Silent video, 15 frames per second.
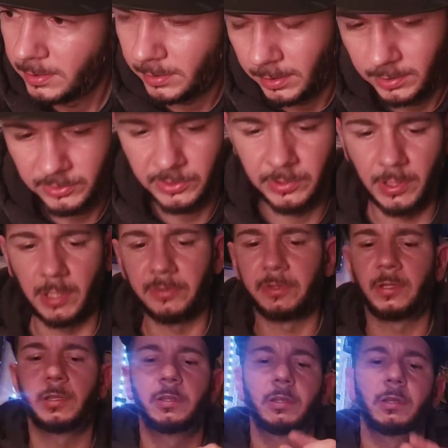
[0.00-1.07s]
It's
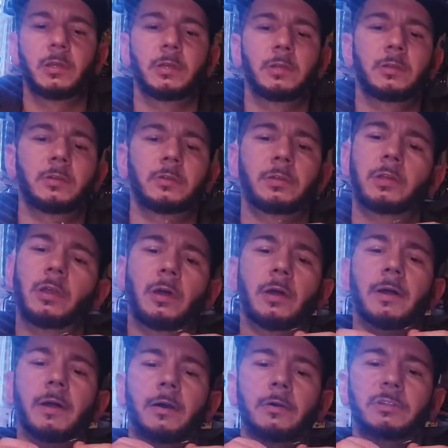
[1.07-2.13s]
nothing to go
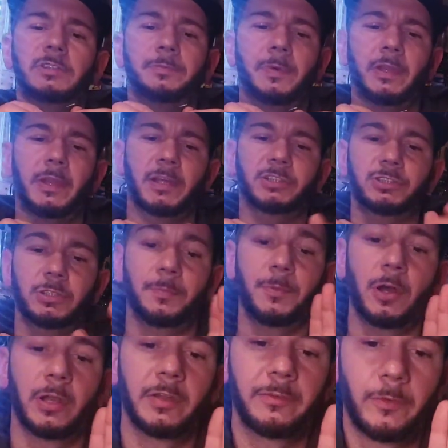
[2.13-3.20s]
out and spend extra
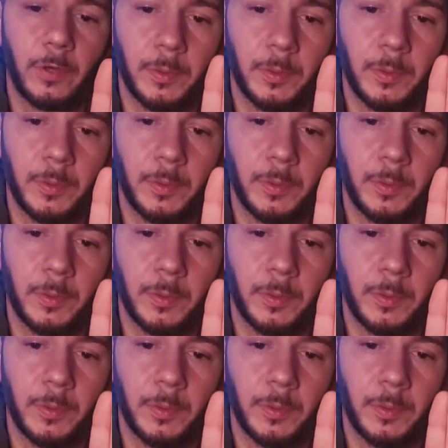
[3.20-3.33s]
money for